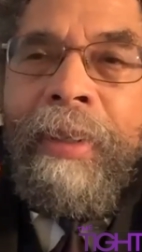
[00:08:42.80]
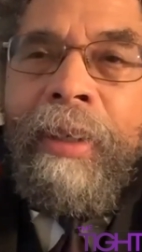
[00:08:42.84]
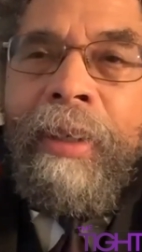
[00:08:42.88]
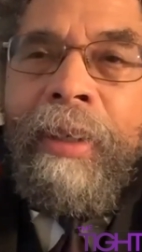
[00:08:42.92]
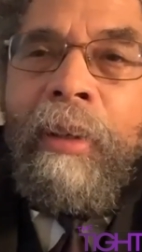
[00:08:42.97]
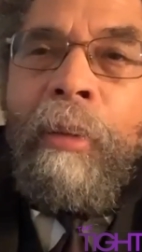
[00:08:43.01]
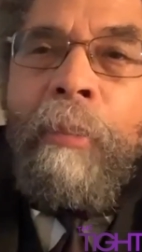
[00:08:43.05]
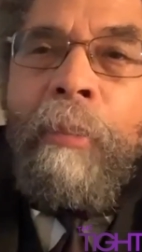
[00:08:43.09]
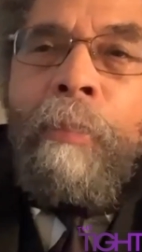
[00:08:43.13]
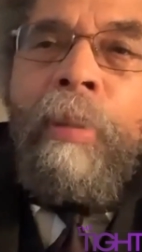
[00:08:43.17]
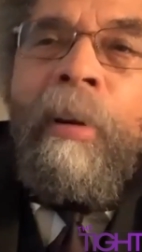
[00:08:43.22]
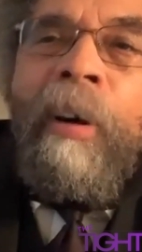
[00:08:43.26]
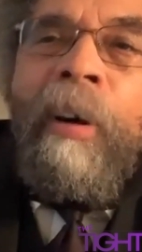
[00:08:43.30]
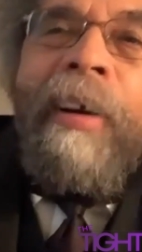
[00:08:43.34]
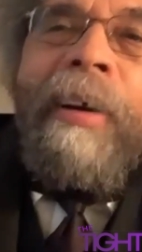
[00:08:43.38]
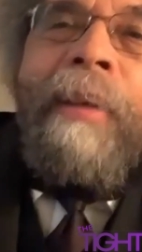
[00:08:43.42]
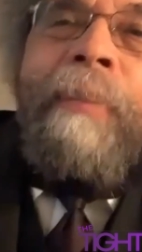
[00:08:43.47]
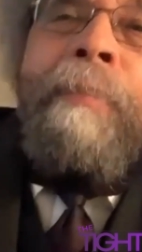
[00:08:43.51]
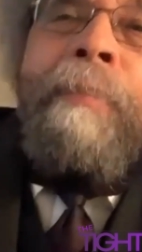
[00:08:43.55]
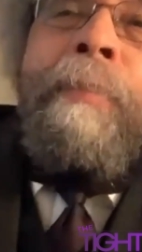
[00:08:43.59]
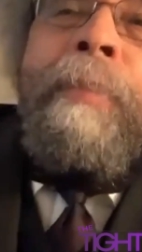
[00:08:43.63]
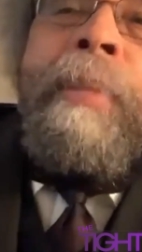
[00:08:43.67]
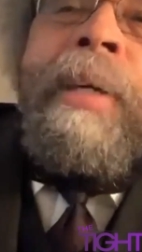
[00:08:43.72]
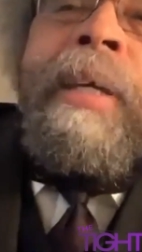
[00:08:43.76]

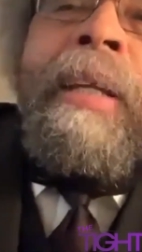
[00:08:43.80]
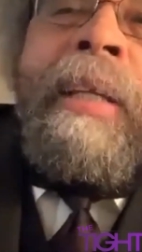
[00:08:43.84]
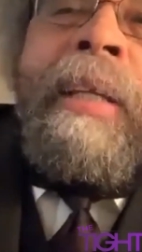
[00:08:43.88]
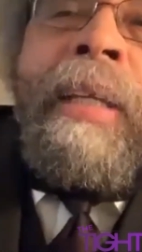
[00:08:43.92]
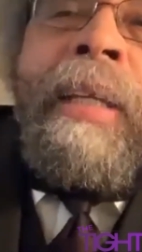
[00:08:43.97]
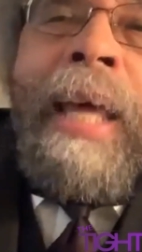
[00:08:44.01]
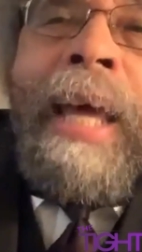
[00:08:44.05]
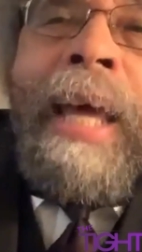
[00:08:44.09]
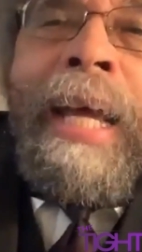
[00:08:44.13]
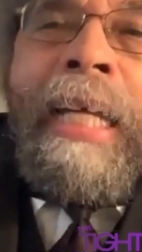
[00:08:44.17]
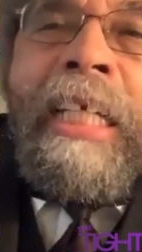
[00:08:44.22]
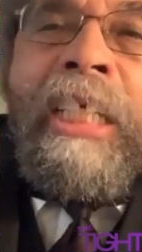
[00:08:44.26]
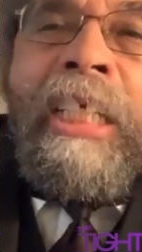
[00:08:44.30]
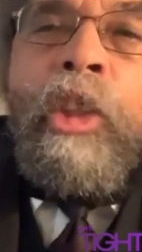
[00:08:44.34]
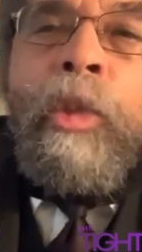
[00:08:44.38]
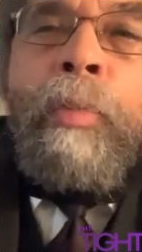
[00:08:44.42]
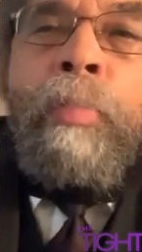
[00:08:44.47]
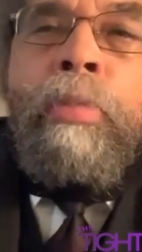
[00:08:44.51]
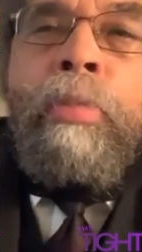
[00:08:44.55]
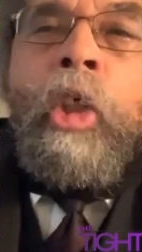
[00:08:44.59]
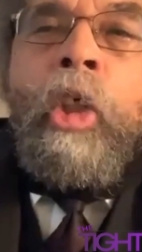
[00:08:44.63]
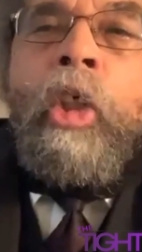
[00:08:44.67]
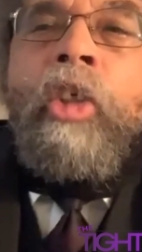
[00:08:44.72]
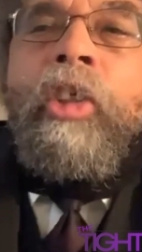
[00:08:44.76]
compartmentalized
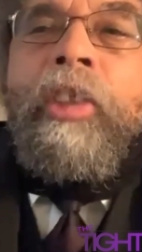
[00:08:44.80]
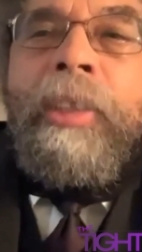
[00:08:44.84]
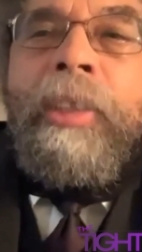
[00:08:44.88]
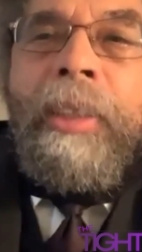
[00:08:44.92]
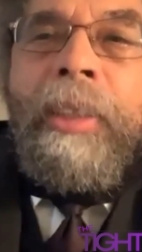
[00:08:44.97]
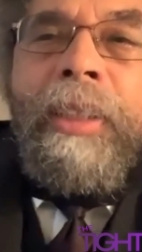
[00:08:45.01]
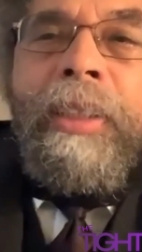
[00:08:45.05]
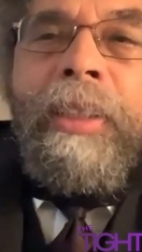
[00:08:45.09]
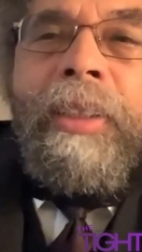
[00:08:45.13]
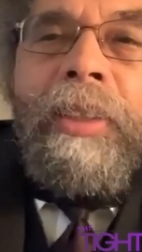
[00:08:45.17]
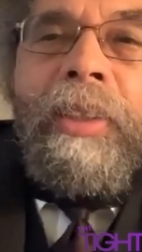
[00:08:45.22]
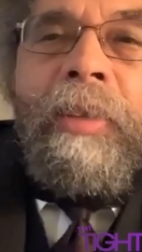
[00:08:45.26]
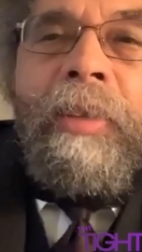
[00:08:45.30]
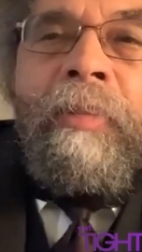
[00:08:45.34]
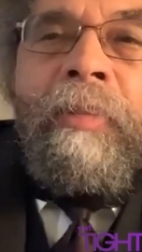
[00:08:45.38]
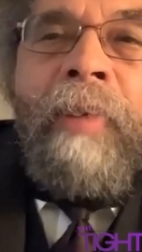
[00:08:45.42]
persons,